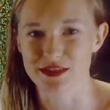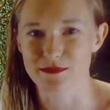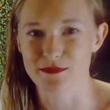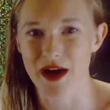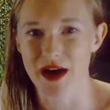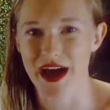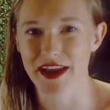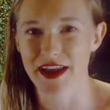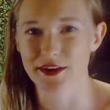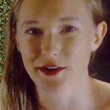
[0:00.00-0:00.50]

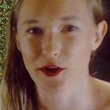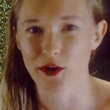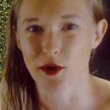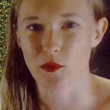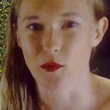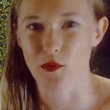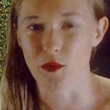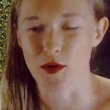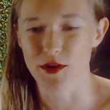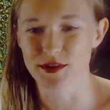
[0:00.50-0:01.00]
might
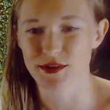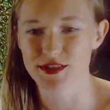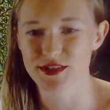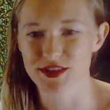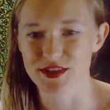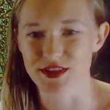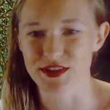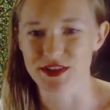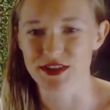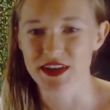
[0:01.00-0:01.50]
not want
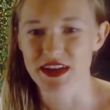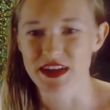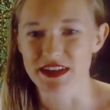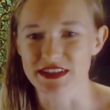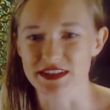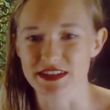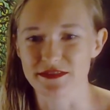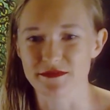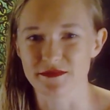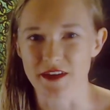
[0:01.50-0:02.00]
to
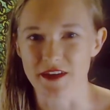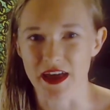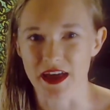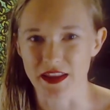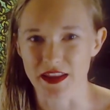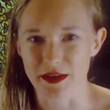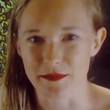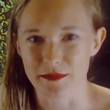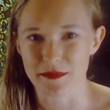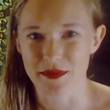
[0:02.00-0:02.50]

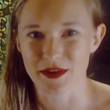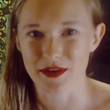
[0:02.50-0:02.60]
develop,